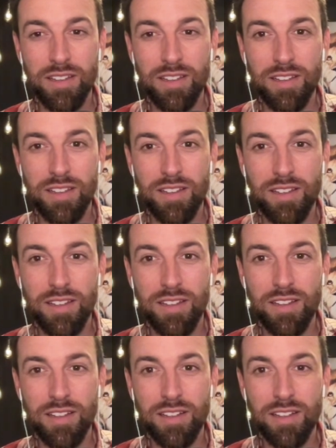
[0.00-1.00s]

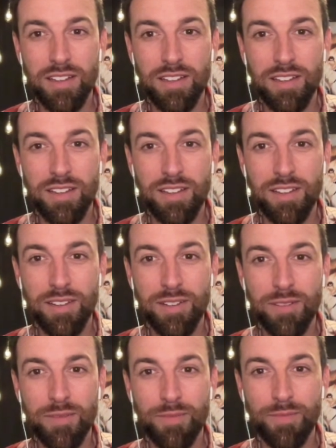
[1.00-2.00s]

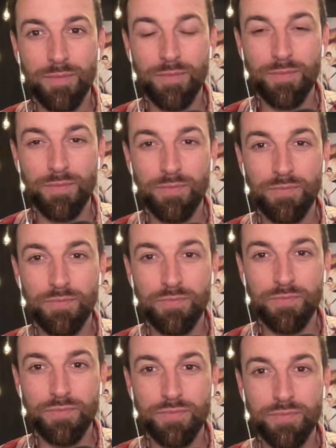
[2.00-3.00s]

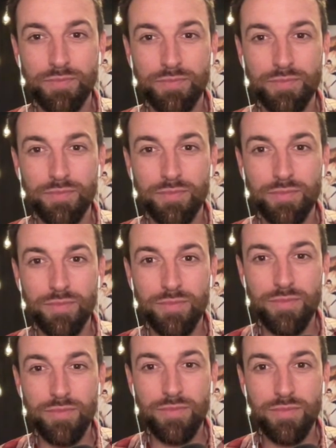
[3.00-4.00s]

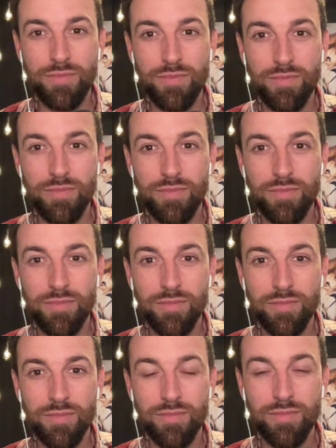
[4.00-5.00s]

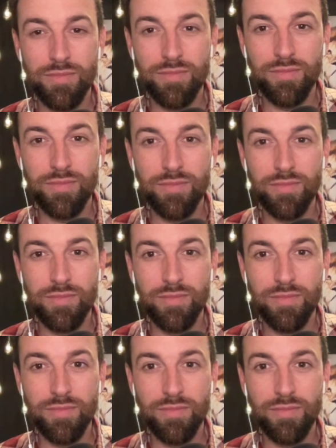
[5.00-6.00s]

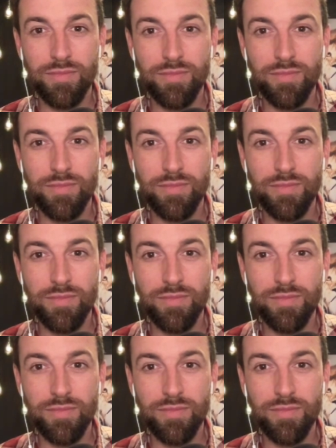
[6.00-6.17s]
[no speech]